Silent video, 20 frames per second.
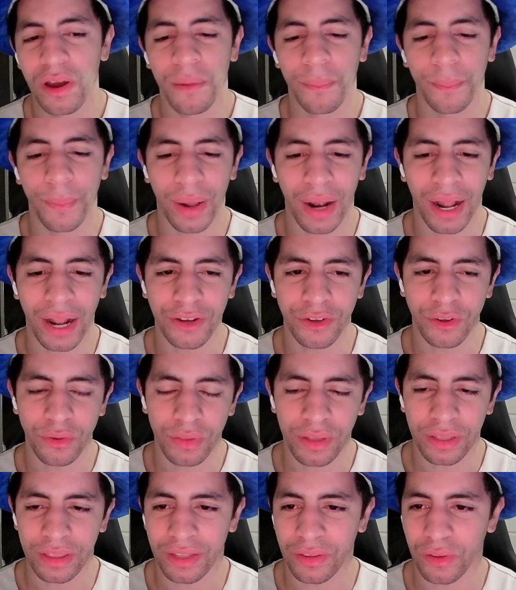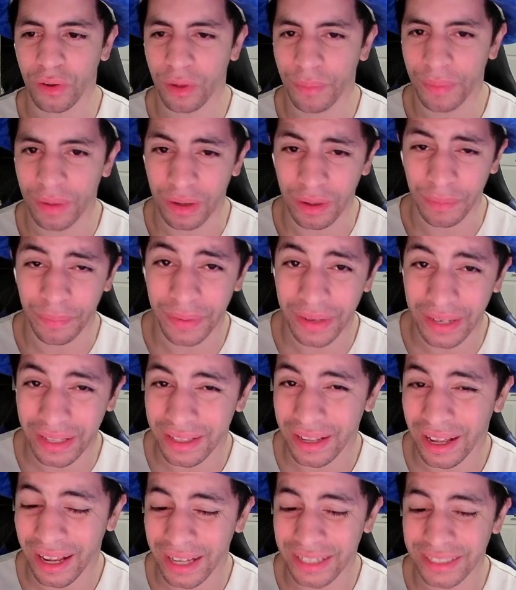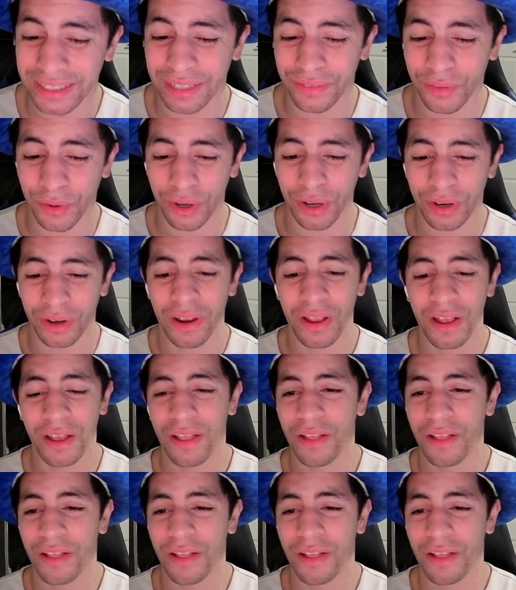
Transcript: But I do think that they're going to be able to compete at the highest level here.